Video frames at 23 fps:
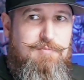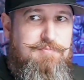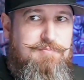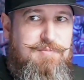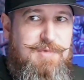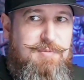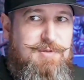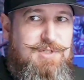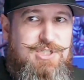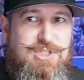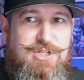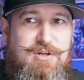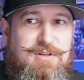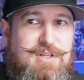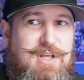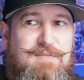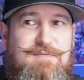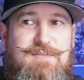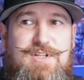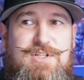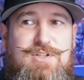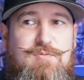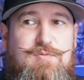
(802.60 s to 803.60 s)
Maybe share
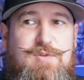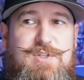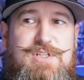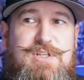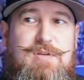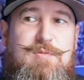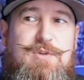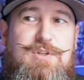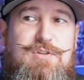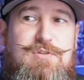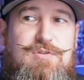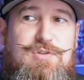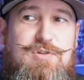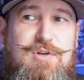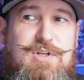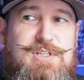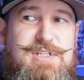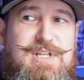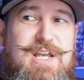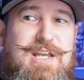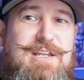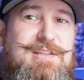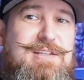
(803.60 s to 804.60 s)
that vision with someone you
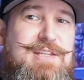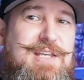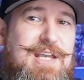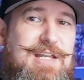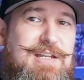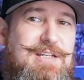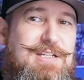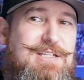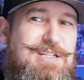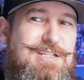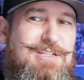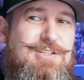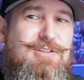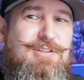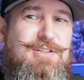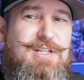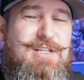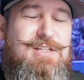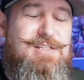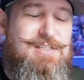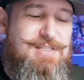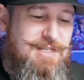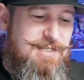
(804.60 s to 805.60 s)
trust and gain additional
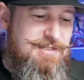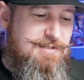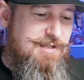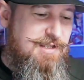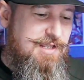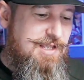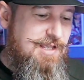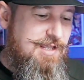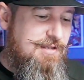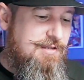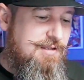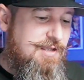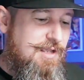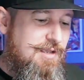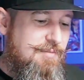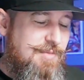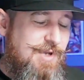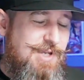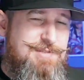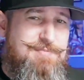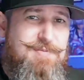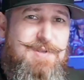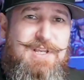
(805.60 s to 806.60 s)
insight and
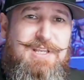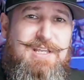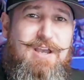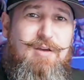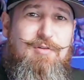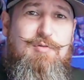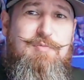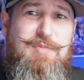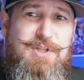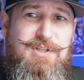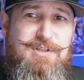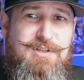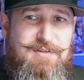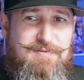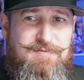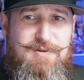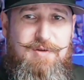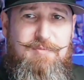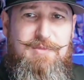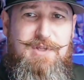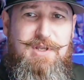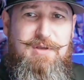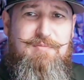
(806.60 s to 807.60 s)
possibly accountability
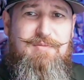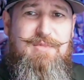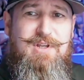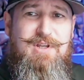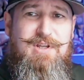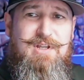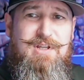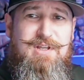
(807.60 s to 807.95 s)
from them.